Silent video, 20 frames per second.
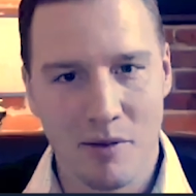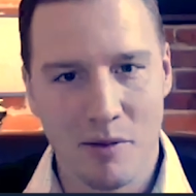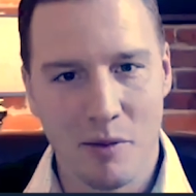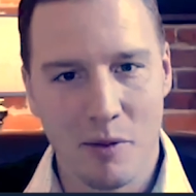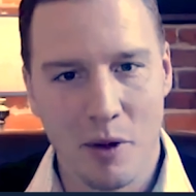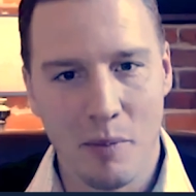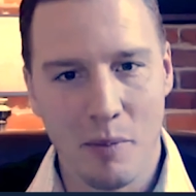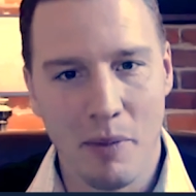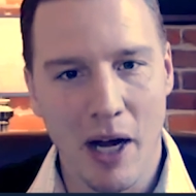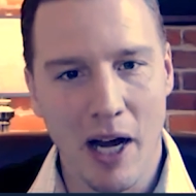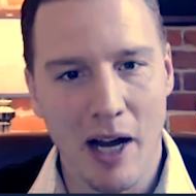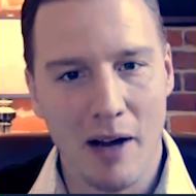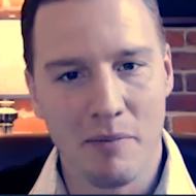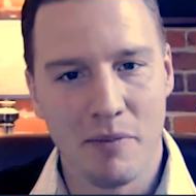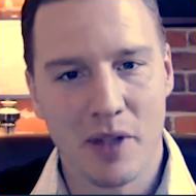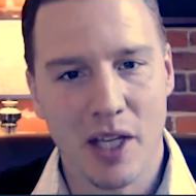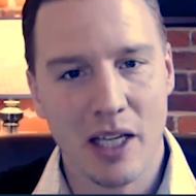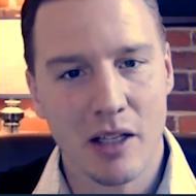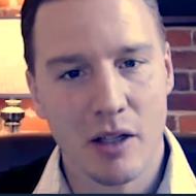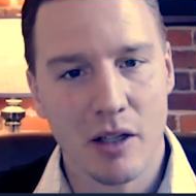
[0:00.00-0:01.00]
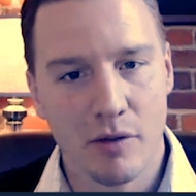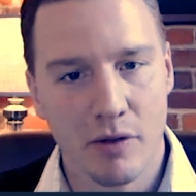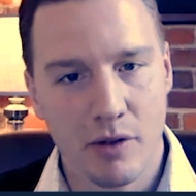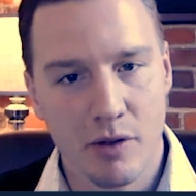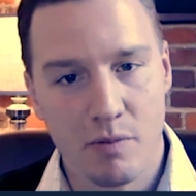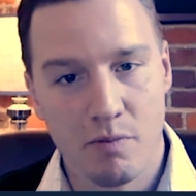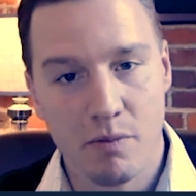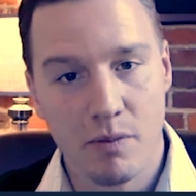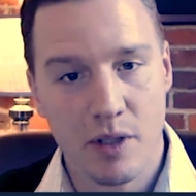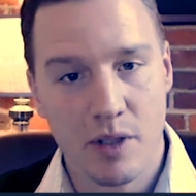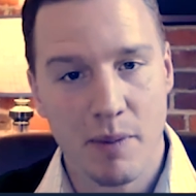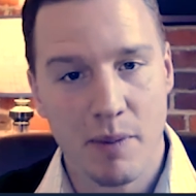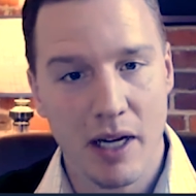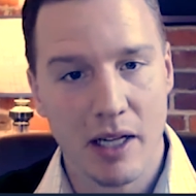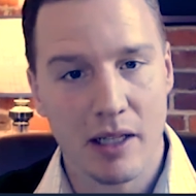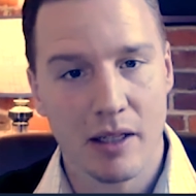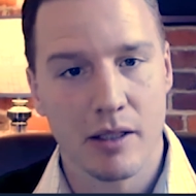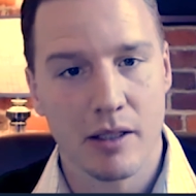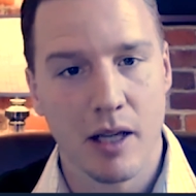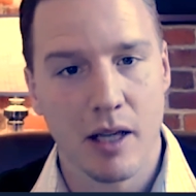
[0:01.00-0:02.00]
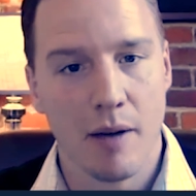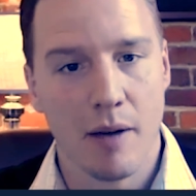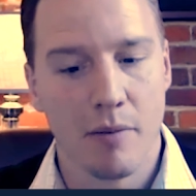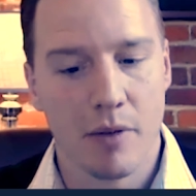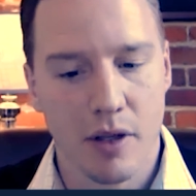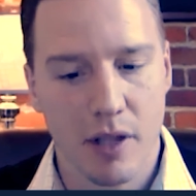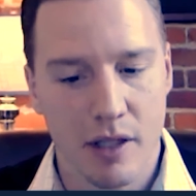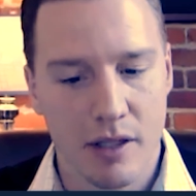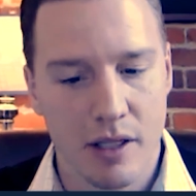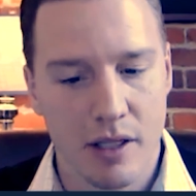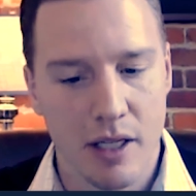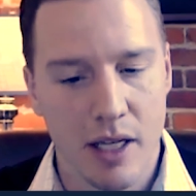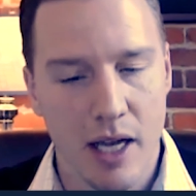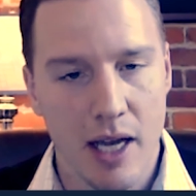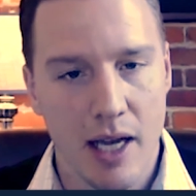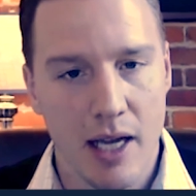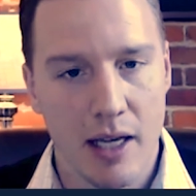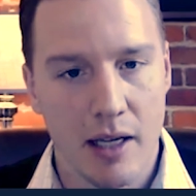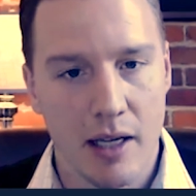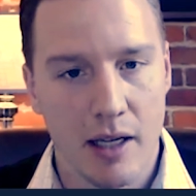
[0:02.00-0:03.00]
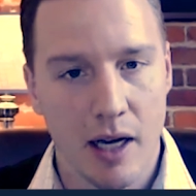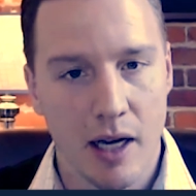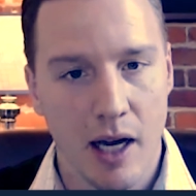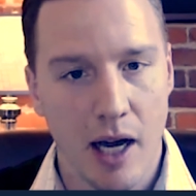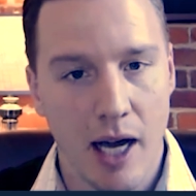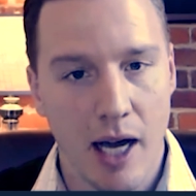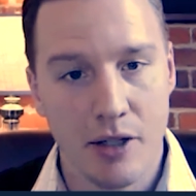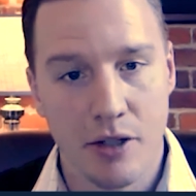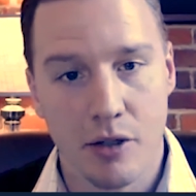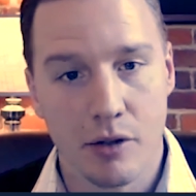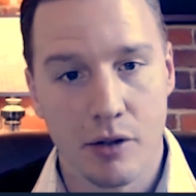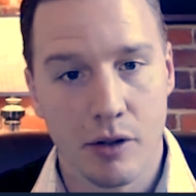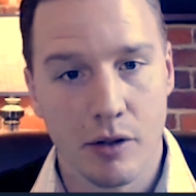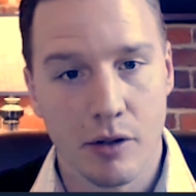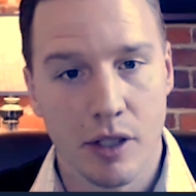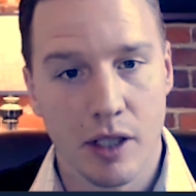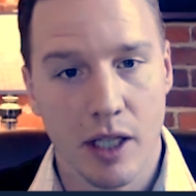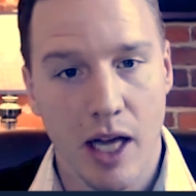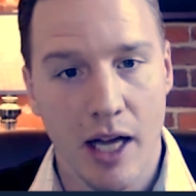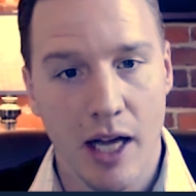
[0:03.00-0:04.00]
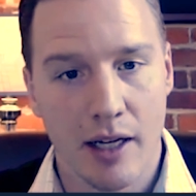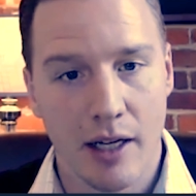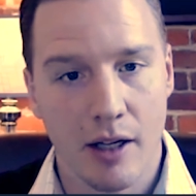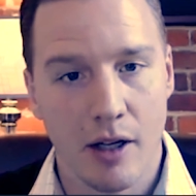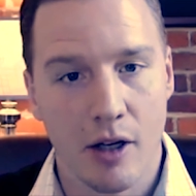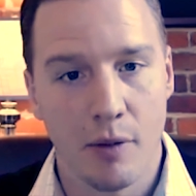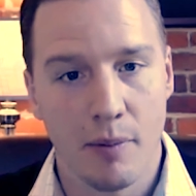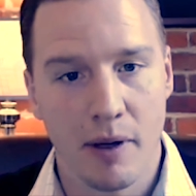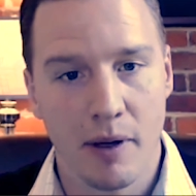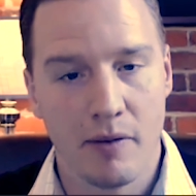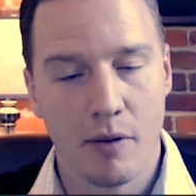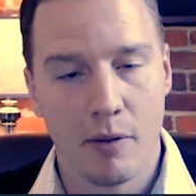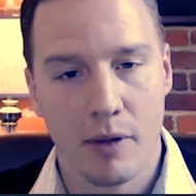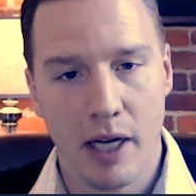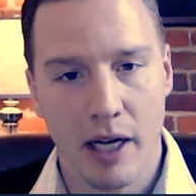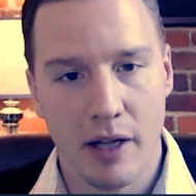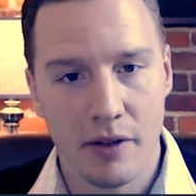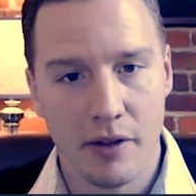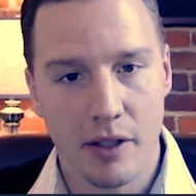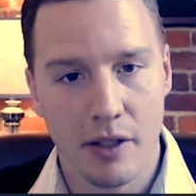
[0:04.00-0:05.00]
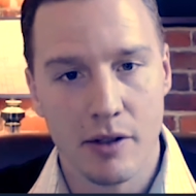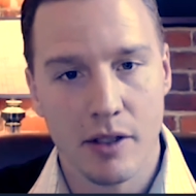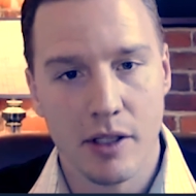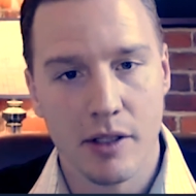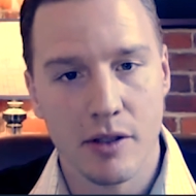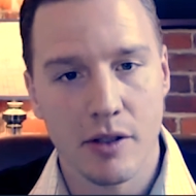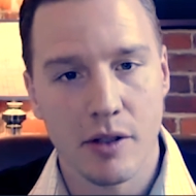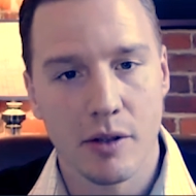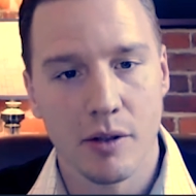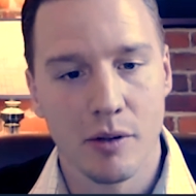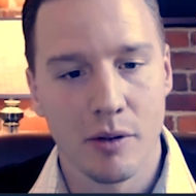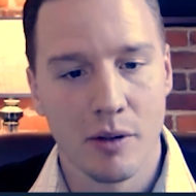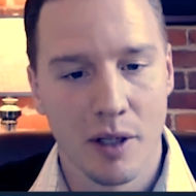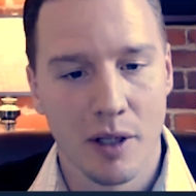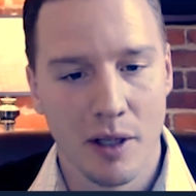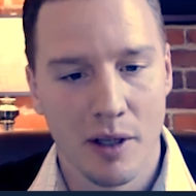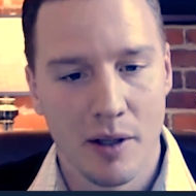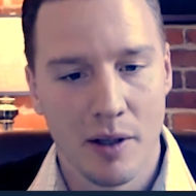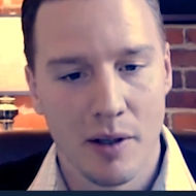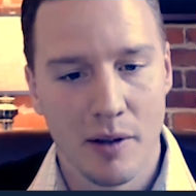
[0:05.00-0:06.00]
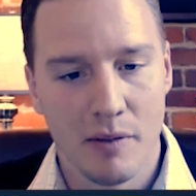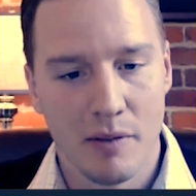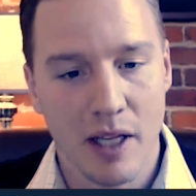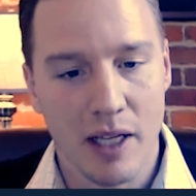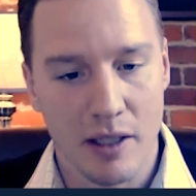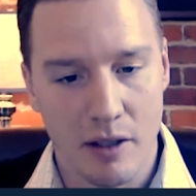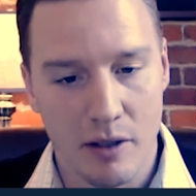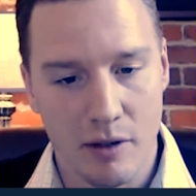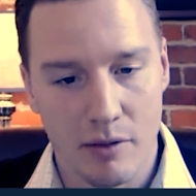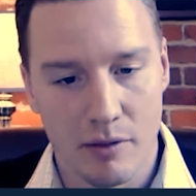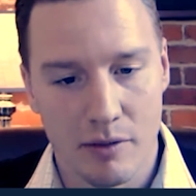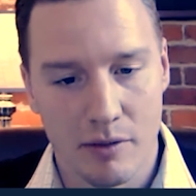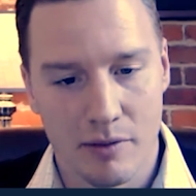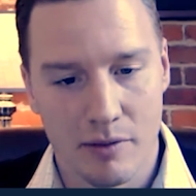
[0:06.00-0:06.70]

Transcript: Well, Bob, thank you for spending the time with us today. I sure learned a lot, and I hope everyone out there did too. Thank you.